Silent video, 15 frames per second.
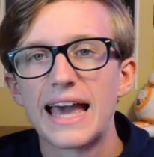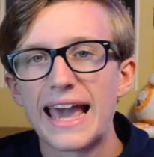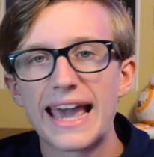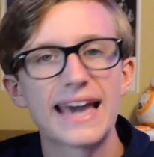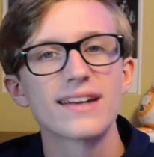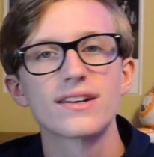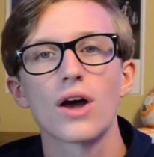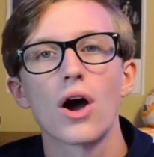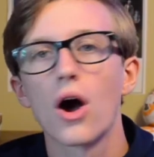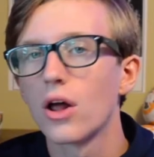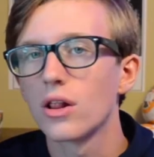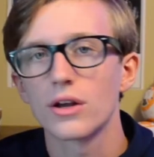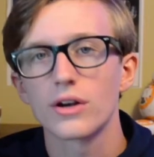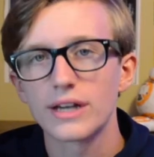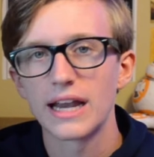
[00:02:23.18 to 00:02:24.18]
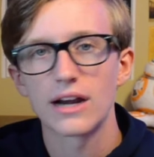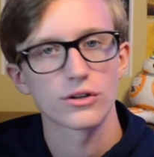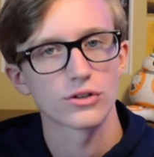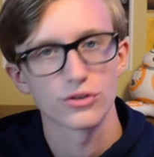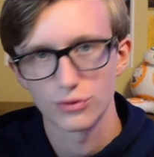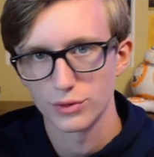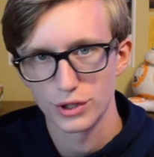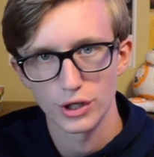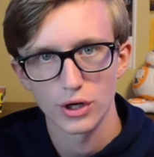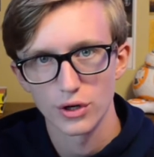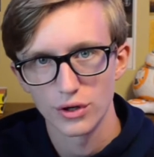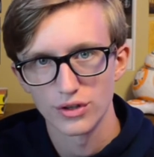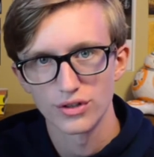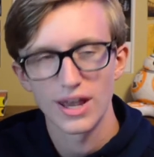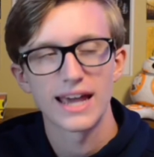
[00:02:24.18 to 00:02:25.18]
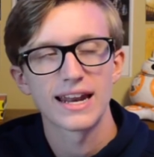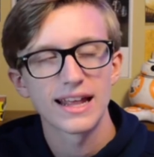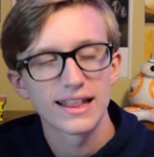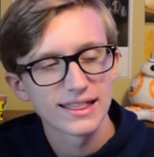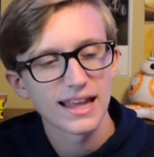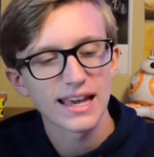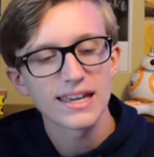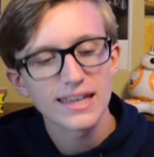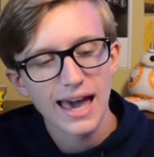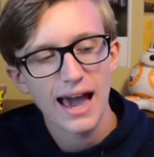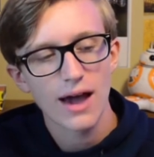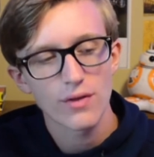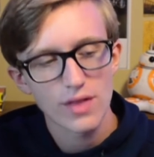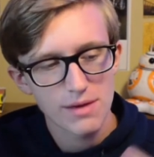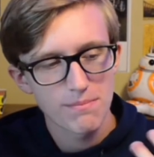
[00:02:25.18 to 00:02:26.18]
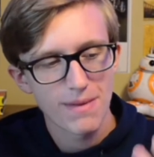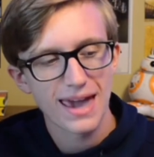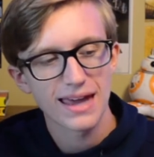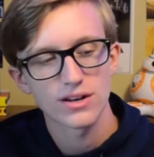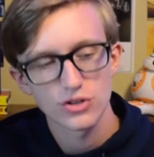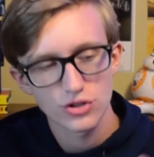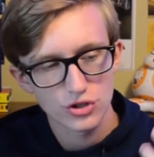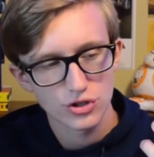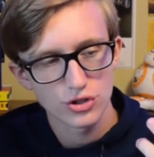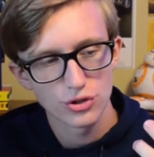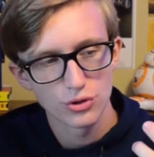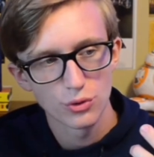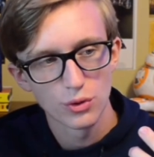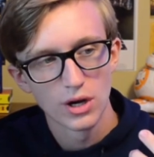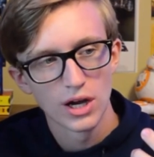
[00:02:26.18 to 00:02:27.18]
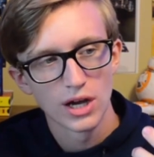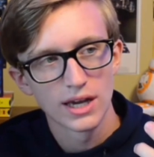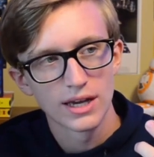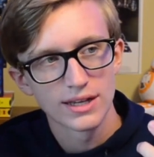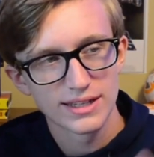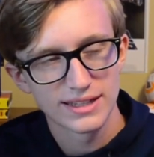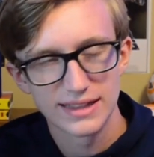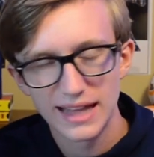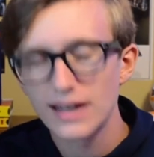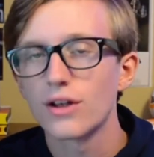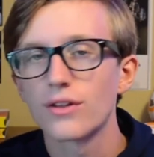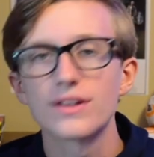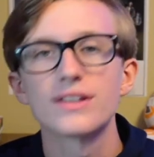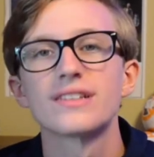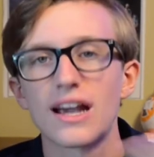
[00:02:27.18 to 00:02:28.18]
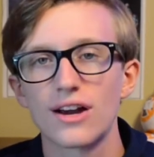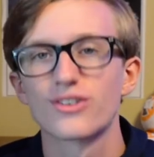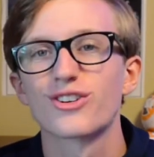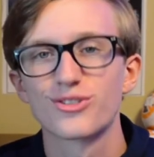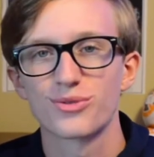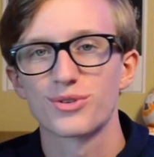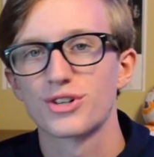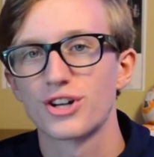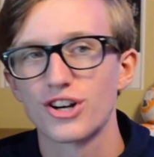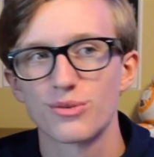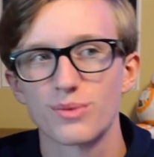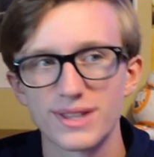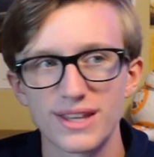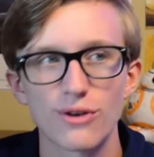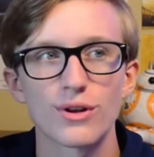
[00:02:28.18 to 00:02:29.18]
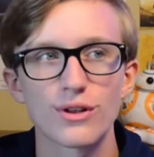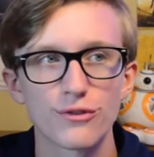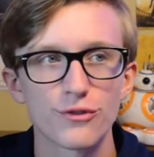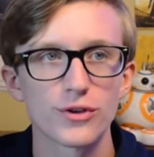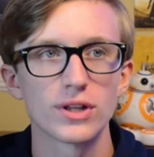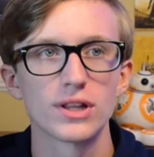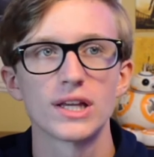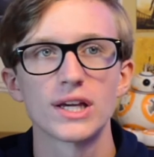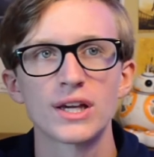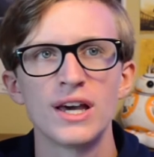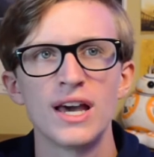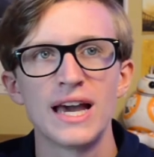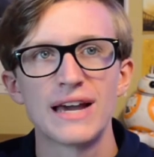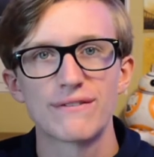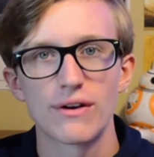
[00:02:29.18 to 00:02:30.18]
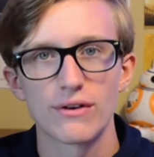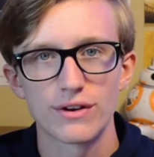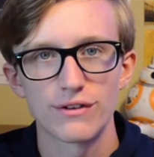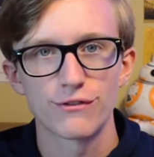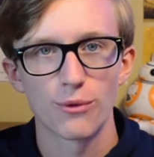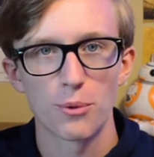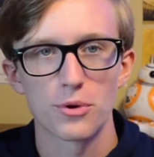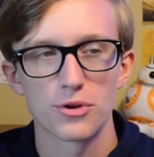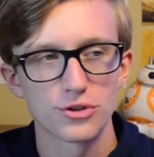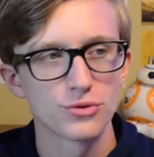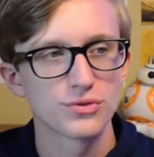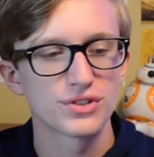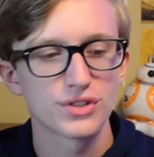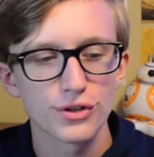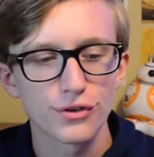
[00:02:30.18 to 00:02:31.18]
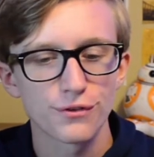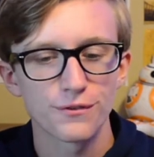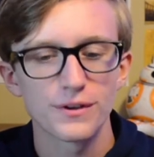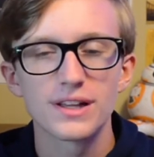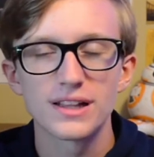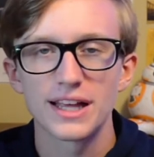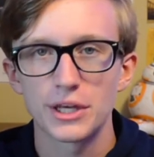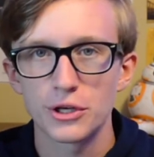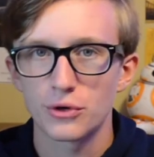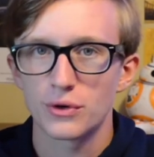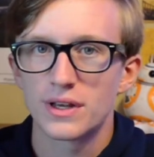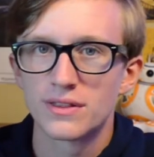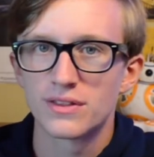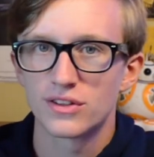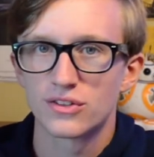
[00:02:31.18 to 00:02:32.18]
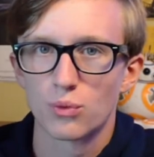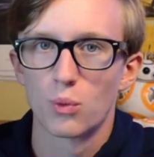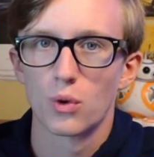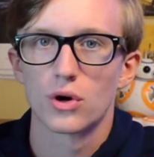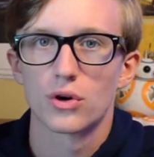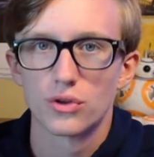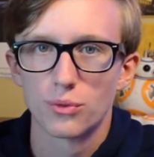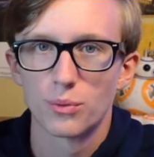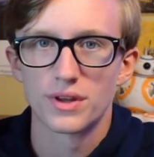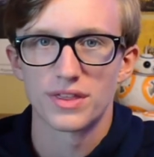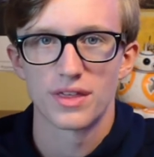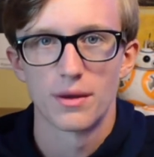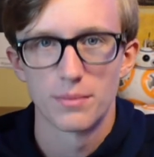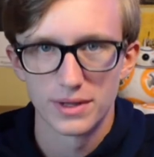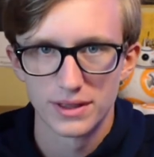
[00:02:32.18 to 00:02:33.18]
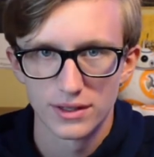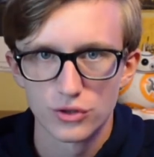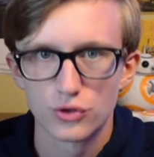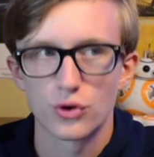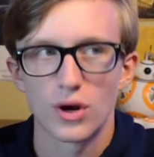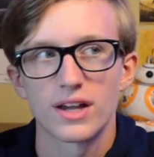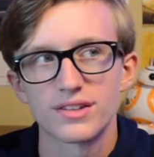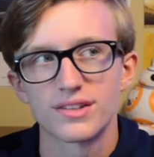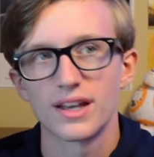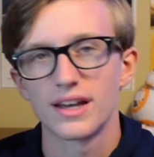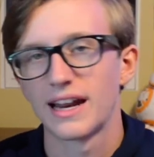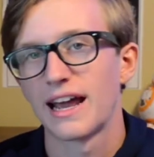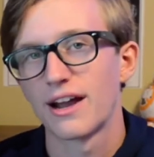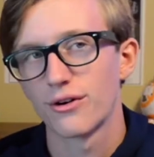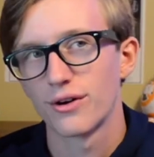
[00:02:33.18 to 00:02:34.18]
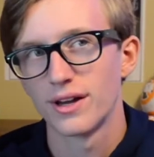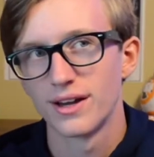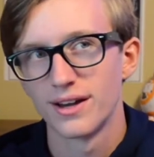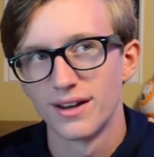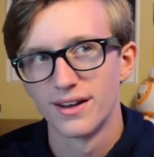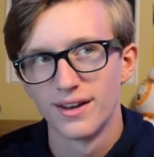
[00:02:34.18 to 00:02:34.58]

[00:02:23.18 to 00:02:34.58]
And all our characters return, and I like how they managed to let all these characters return without it feeling very forced. You still feel like you're in this world with them in the tri-state area.